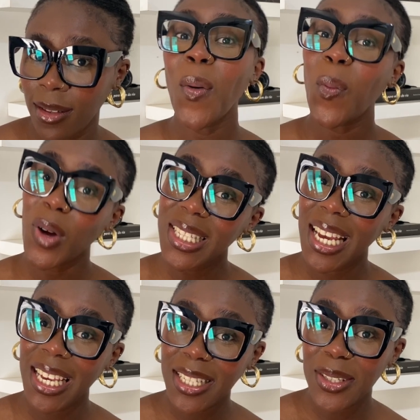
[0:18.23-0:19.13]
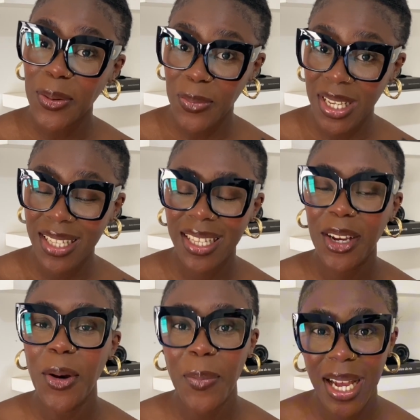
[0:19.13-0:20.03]
Once I hit submit, they
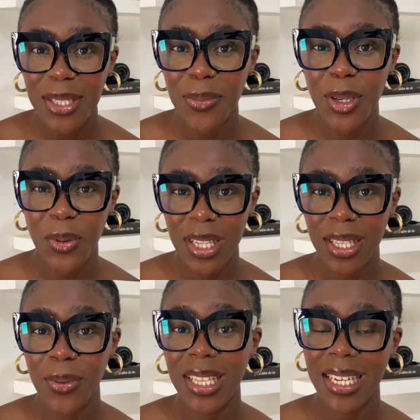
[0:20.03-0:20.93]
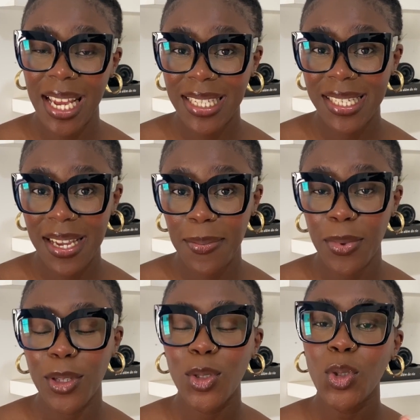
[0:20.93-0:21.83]
got back to me quickly with the next
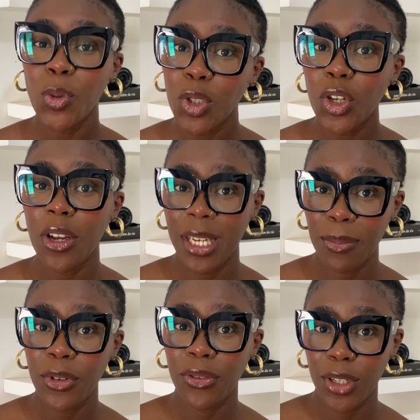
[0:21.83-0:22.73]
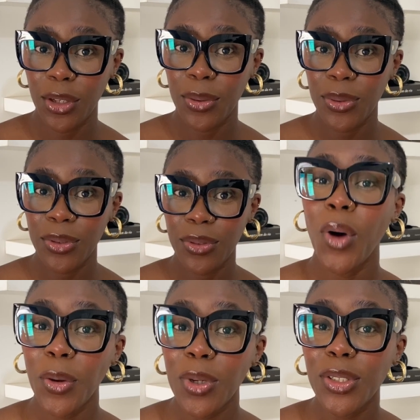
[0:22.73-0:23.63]
step, 2 short demo videos.
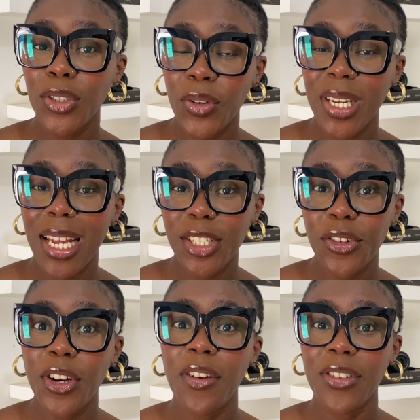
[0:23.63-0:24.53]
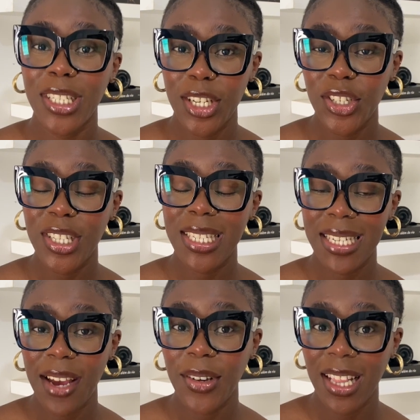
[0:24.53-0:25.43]
One was to show a natural conversation
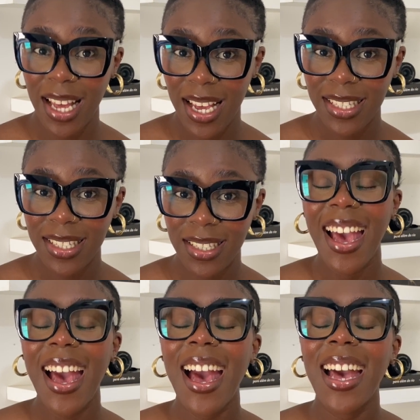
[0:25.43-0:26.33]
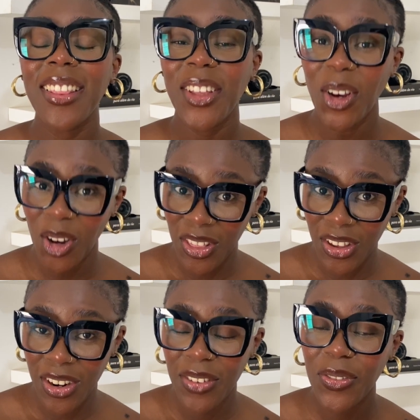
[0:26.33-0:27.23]
style class, and the
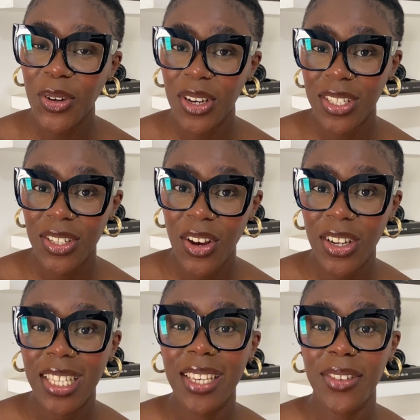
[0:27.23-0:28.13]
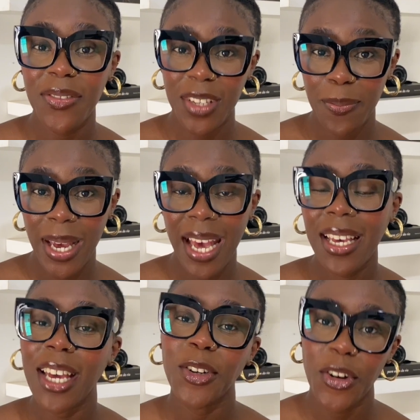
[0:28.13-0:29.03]
other focused on giving feedback
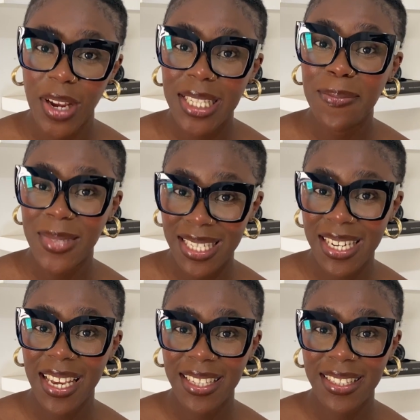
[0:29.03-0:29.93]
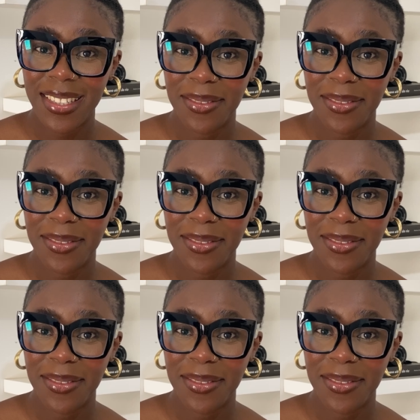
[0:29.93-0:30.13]
and correcting mistakes.